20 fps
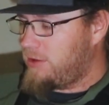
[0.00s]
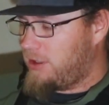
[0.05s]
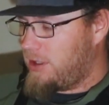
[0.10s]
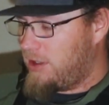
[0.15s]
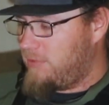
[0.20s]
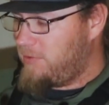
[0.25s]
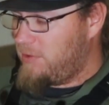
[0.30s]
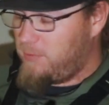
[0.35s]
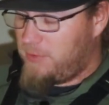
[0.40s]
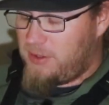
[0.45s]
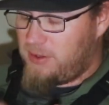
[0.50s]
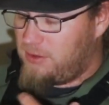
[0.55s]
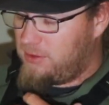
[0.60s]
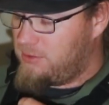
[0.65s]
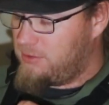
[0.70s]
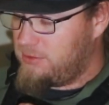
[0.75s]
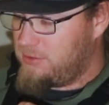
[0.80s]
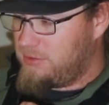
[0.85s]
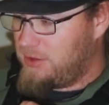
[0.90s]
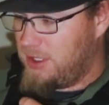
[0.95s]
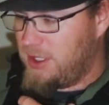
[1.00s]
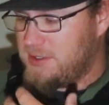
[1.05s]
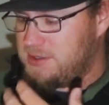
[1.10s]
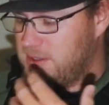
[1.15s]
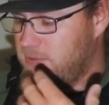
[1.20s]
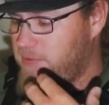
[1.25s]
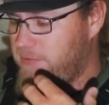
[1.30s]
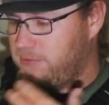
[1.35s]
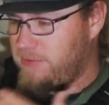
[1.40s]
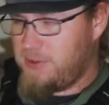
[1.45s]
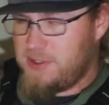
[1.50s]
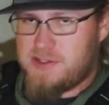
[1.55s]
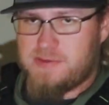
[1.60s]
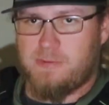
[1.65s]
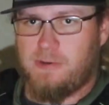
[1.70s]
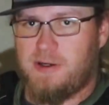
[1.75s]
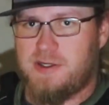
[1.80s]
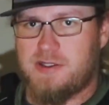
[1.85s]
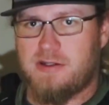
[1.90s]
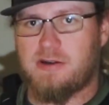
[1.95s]
I mean, like I said before, this
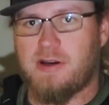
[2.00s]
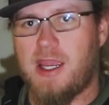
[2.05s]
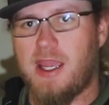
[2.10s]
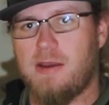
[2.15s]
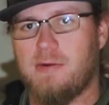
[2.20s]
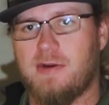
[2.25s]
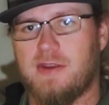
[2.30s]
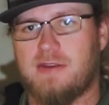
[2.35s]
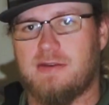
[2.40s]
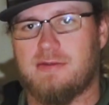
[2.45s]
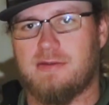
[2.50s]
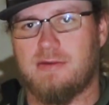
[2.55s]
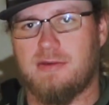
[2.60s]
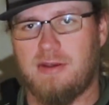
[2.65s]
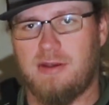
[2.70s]
works great with,